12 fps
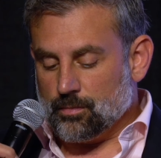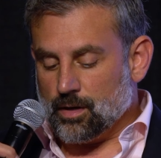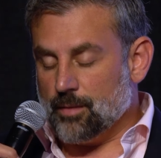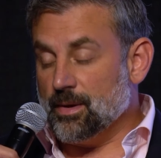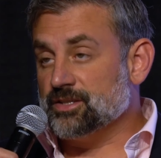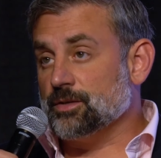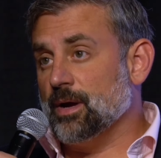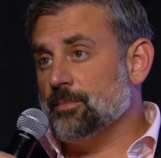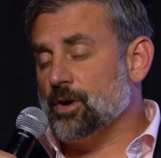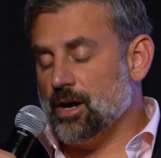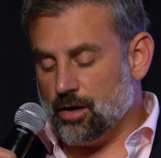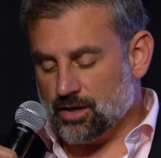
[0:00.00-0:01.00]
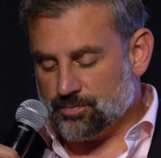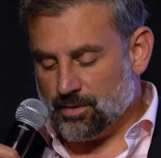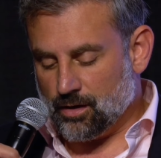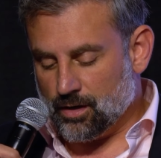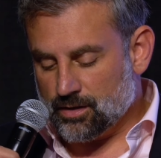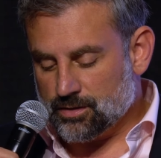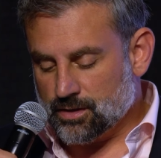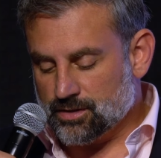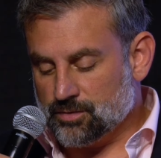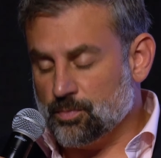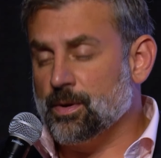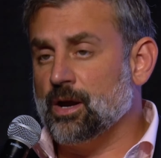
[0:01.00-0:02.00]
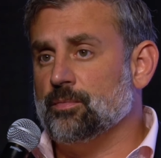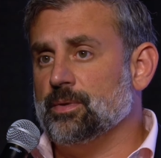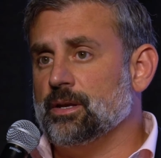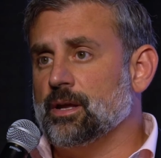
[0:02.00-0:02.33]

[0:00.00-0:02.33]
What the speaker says: I mentioned my prior experience because it's prepared me